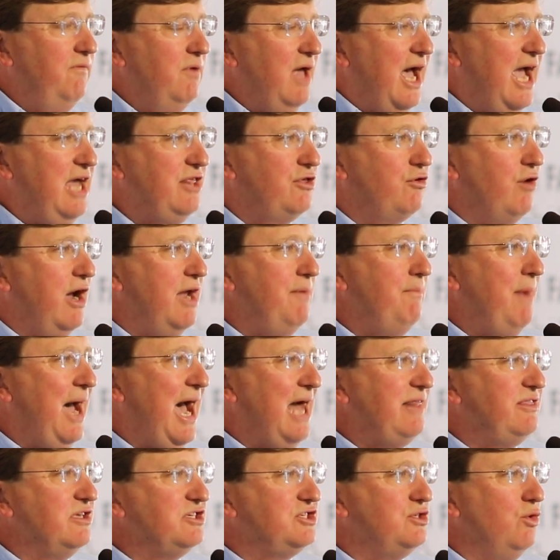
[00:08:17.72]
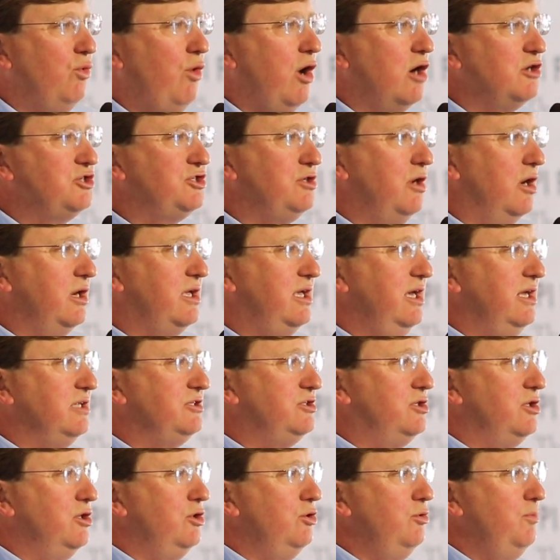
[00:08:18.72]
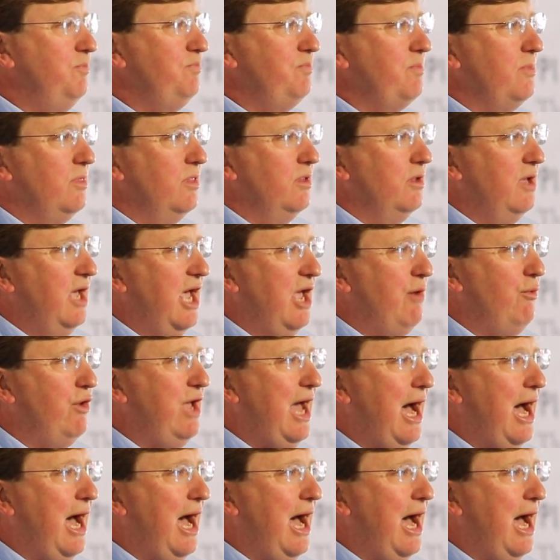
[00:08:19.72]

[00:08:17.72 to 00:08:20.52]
8th grade math is the worst our kids do, and we